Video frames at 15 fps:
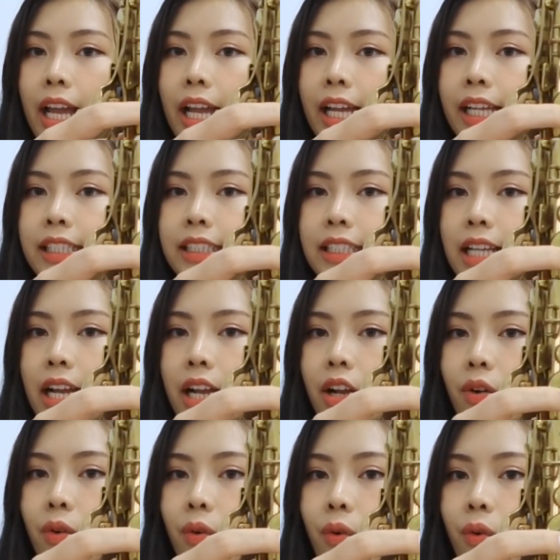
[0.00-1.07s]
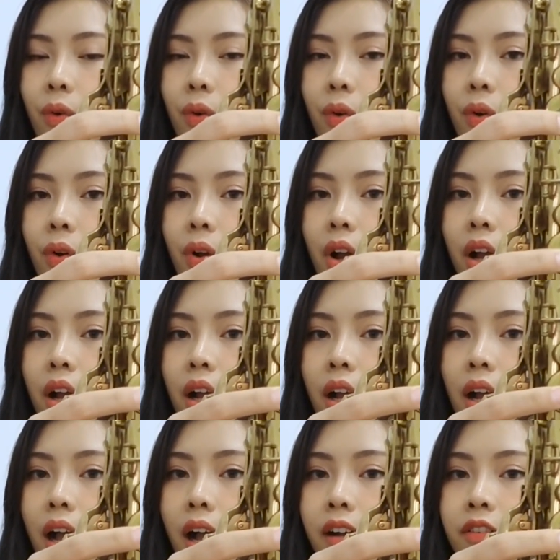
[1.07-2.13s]
and down,
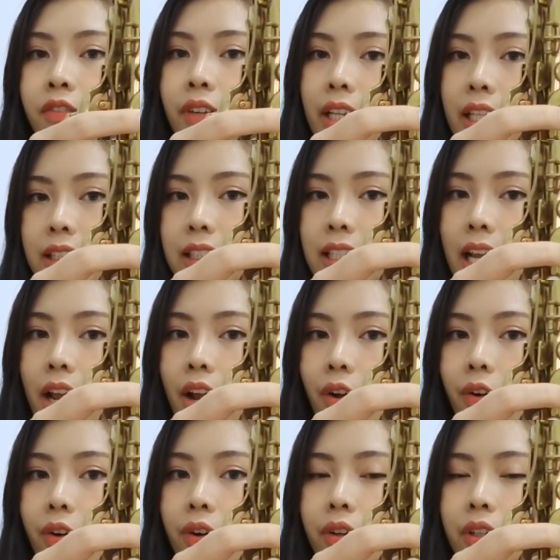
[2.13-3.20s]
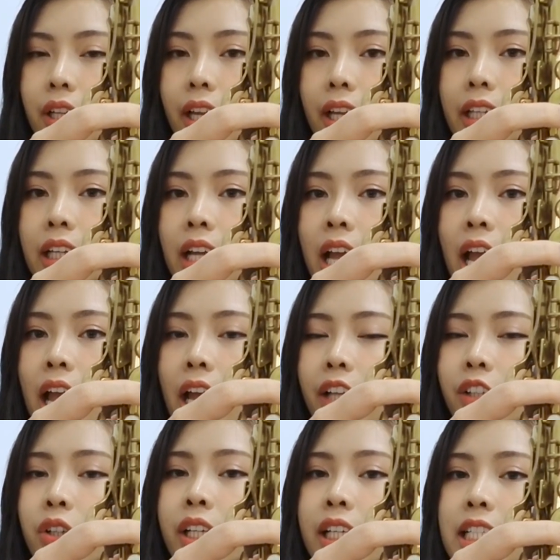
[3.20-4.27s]
up and down. Okay,
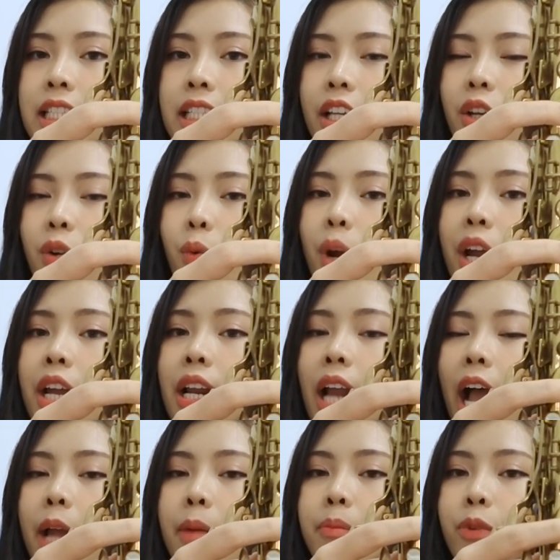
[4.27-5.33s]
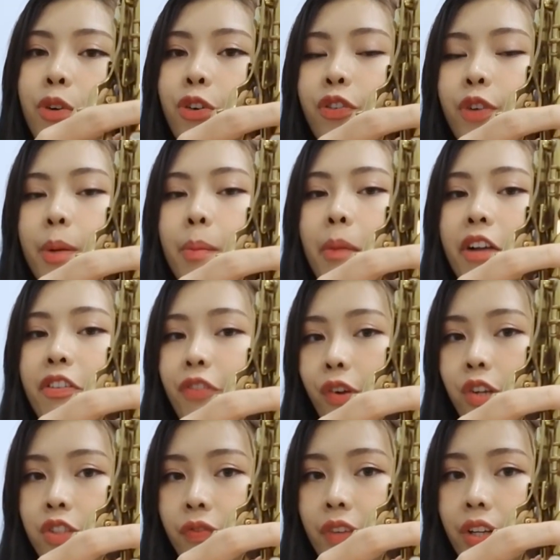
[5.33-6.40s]
and you can see when I'm moving my
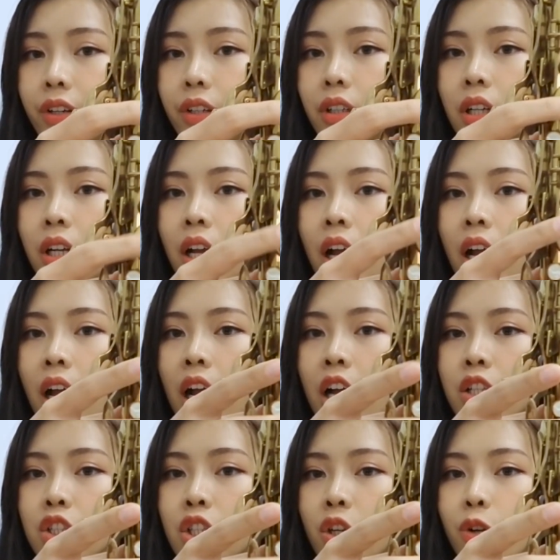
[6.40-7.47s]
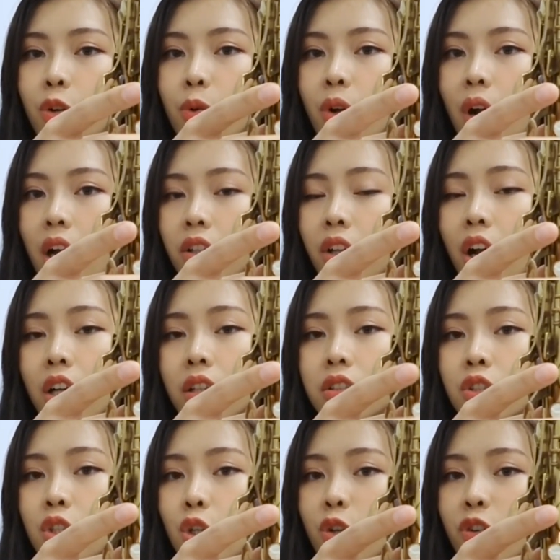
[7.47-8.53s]
first finger, another
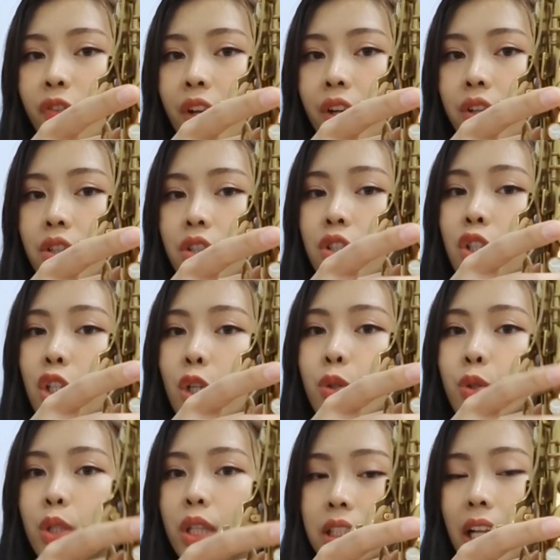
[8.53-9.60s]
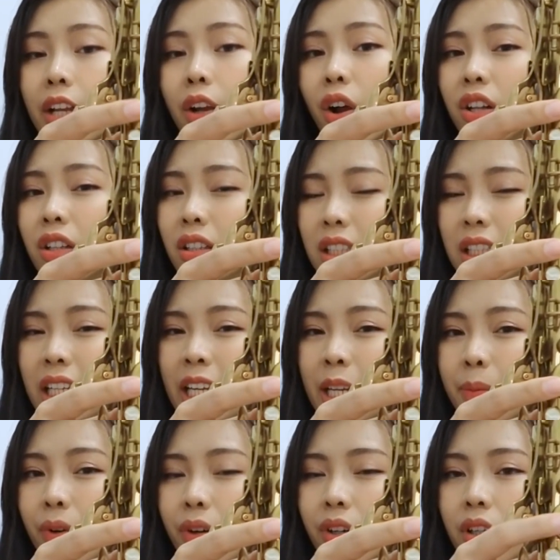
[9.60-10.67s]
two fingers still stay on the
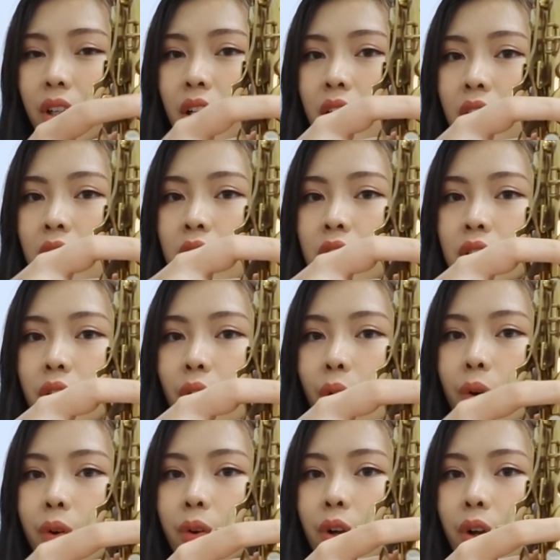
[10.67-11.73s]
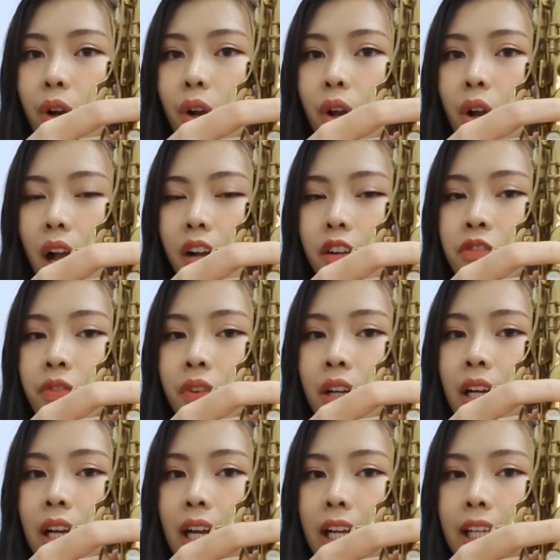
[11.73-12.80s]
keyboard. So up
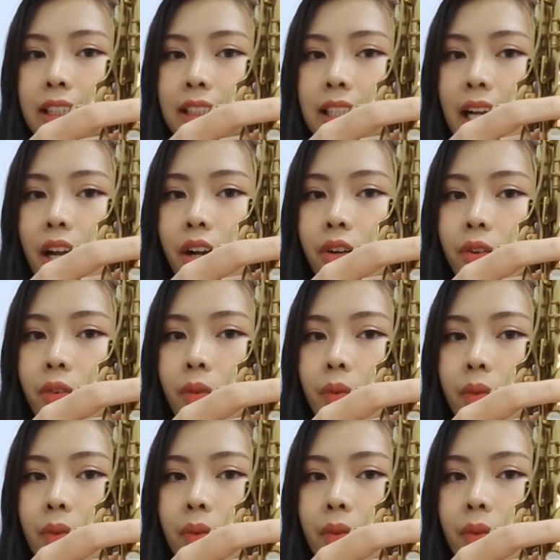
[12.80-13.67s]
and down,